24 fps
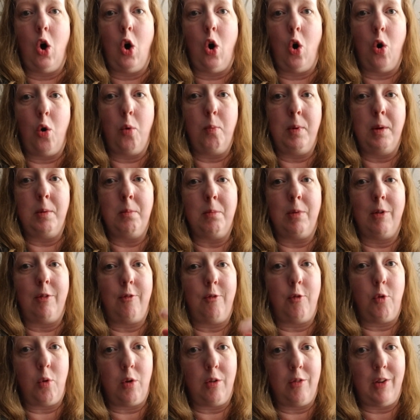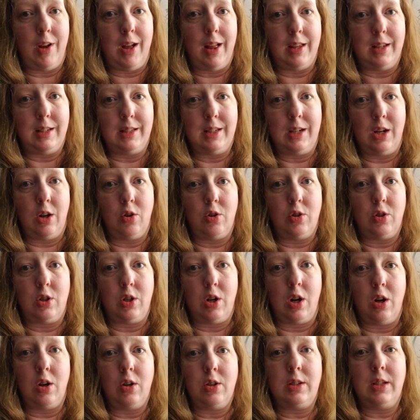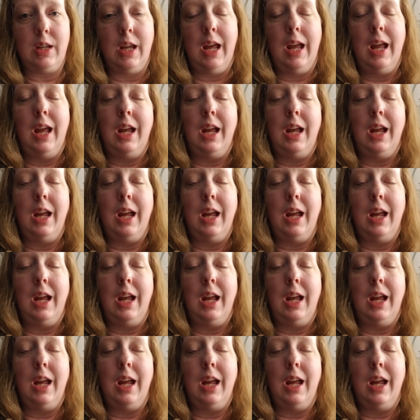open before Valleyfair starts.